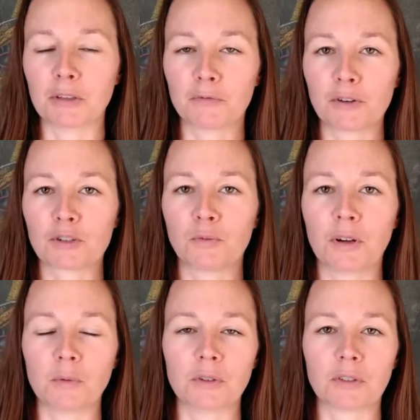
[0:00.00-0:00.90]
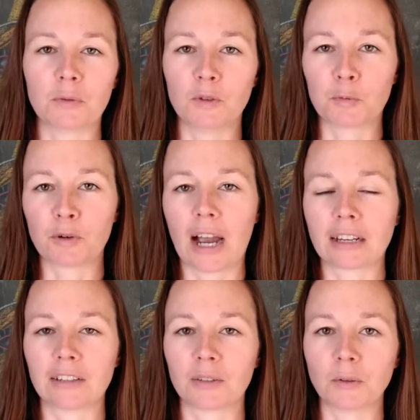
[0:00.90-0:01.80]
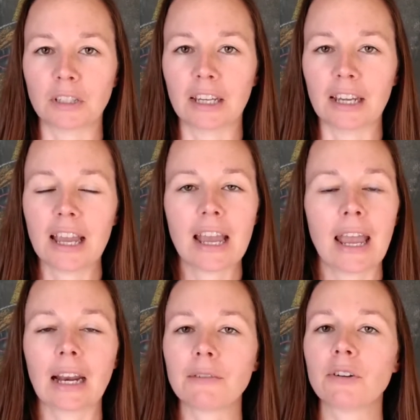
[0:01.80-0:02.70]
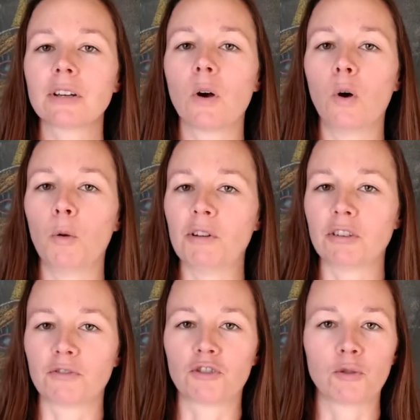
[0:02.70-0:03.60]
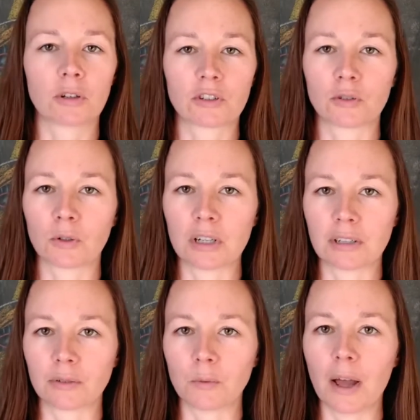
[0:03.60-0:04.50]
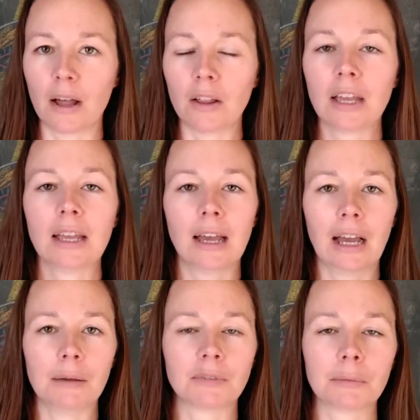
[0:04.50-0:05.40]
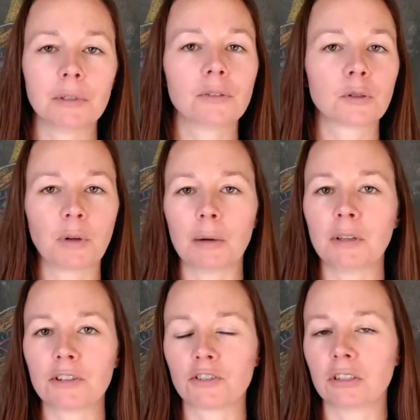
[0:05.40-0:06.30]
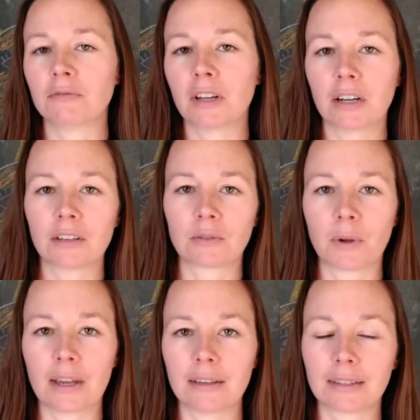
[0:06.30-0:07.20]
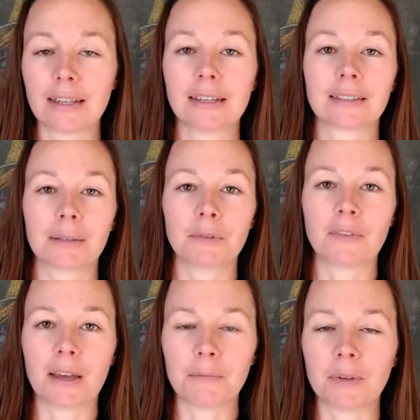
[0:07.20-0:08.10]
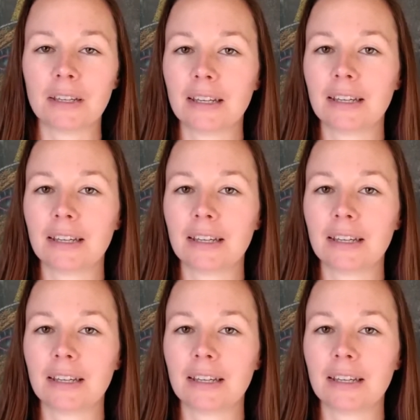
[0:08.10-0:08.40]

the first one was practice only. And I've written a whole bunch of short stories as well. Some of those are published in various ways. Some of them